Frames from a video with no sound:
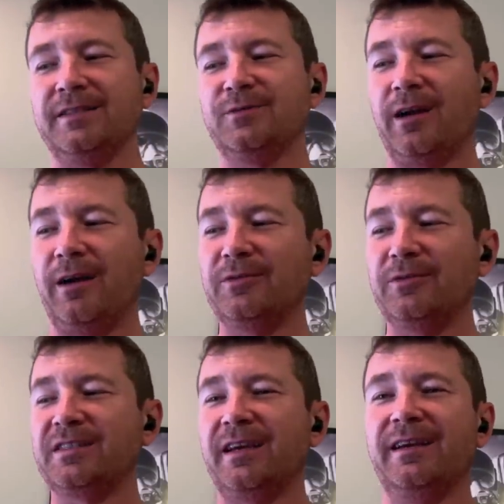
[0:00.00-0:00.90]
That's what I
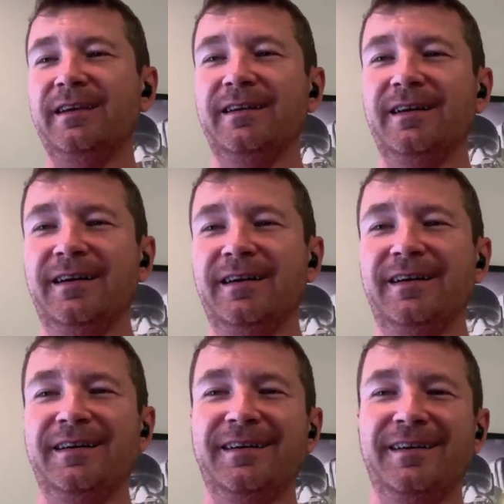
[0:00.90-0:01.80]
will say.
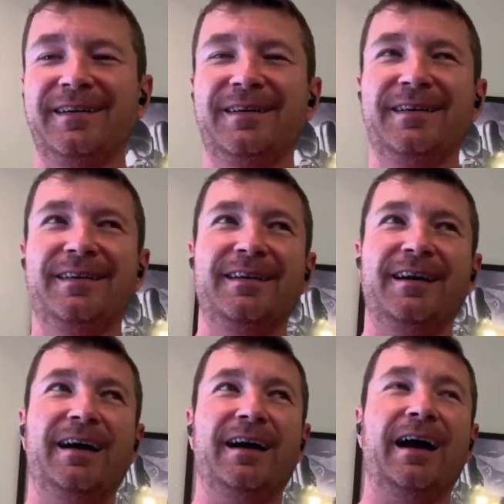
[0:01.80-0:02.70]

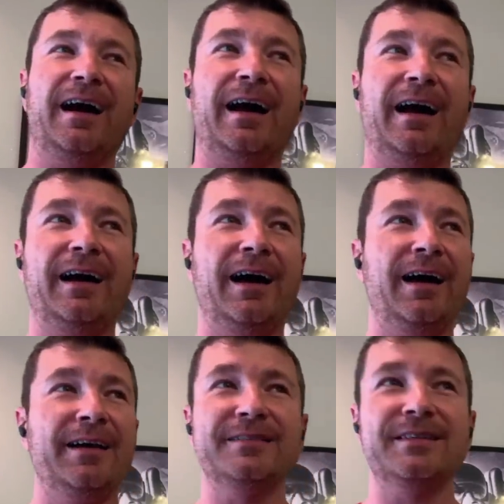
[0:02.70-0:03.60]
I
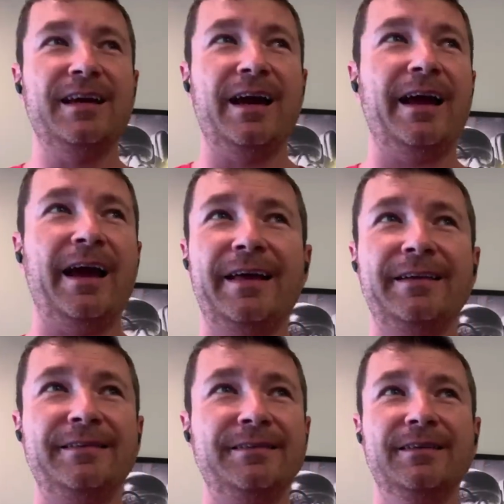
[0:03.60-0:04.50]
honestly, I
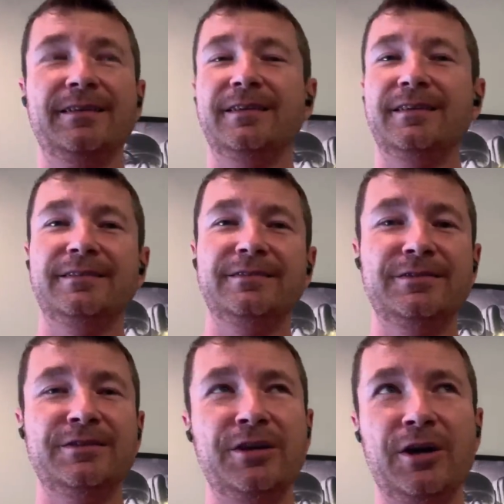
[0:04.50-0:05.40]
had
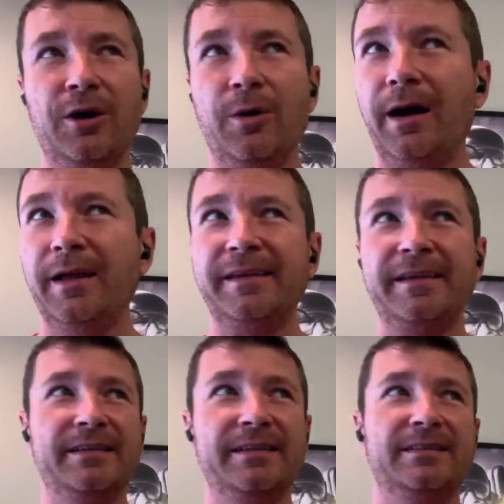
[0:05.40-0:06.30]
no
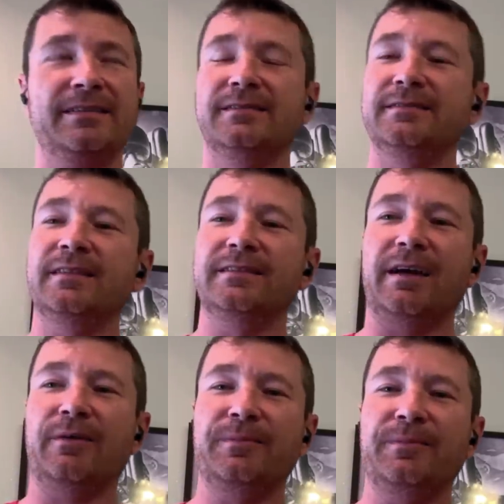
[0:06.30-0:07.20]
idea that
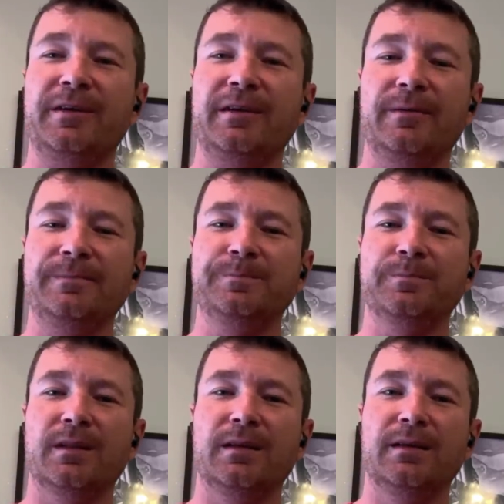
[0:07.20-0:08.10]
that would become
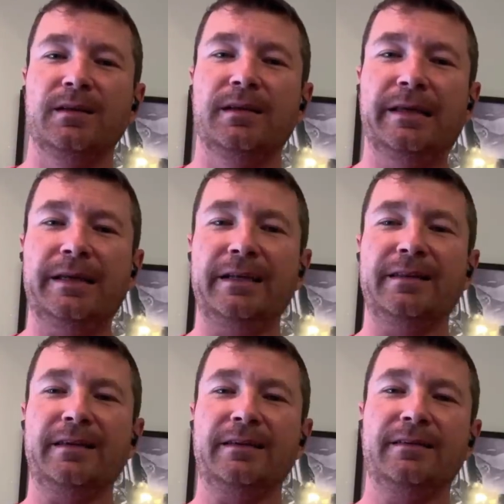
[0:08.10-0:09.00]

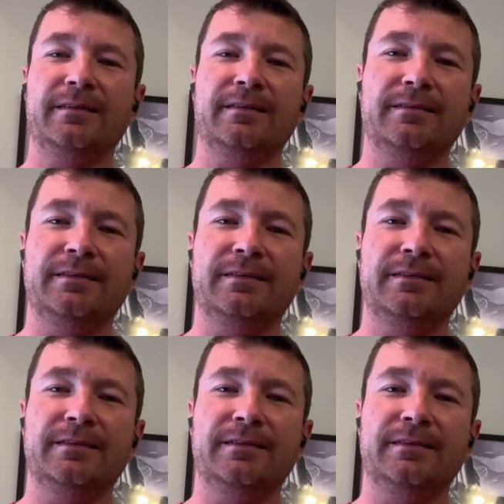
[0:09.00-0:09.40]
anything.